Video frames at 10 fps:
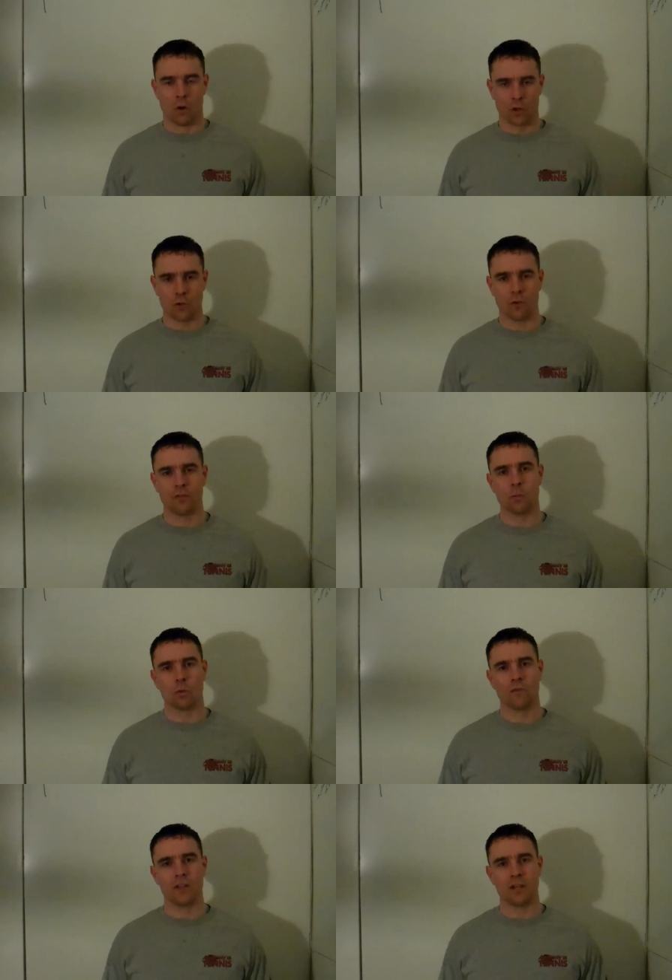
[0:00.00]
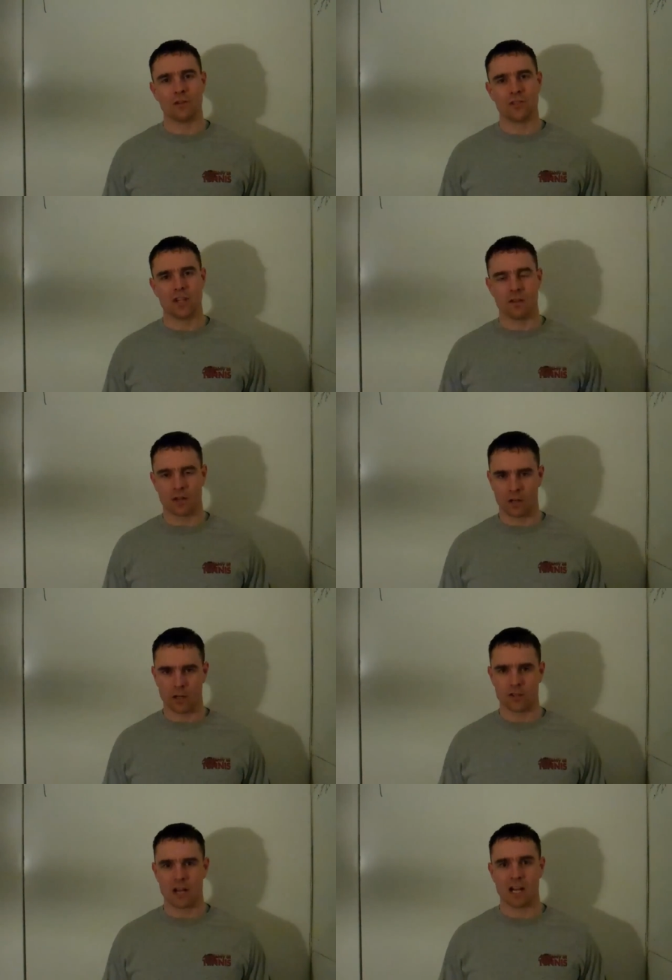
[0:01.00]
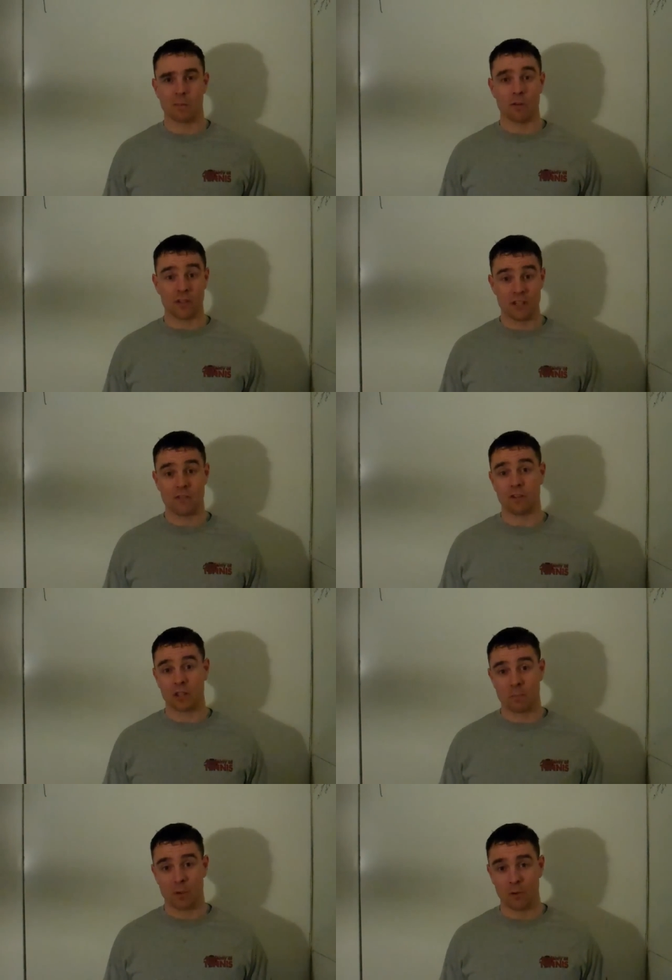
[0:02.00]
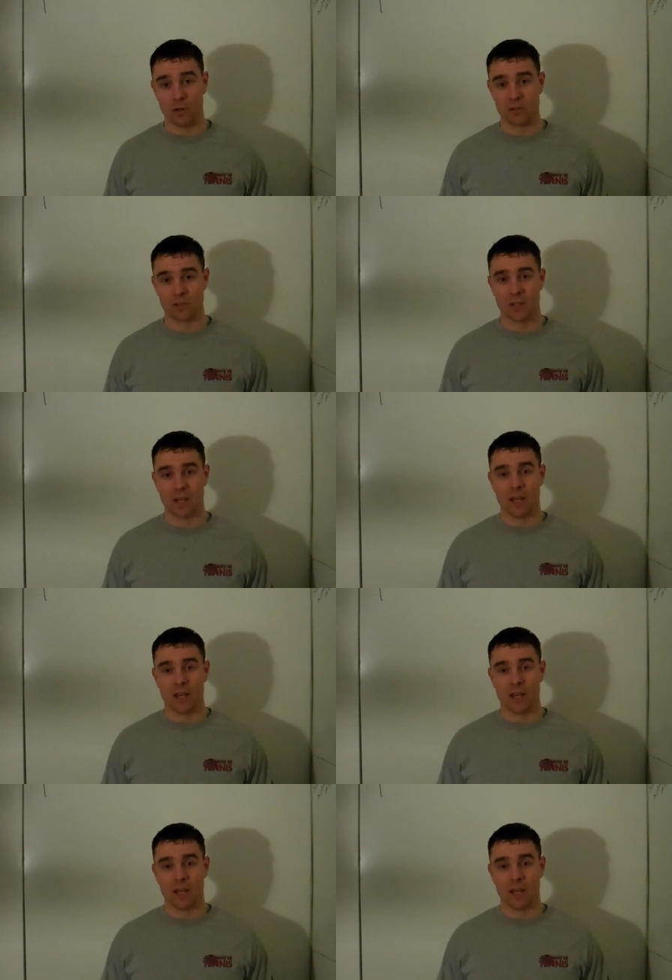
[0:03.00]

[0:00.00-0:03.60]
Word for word: We're going to do a few more videos here that are going to talk about the different components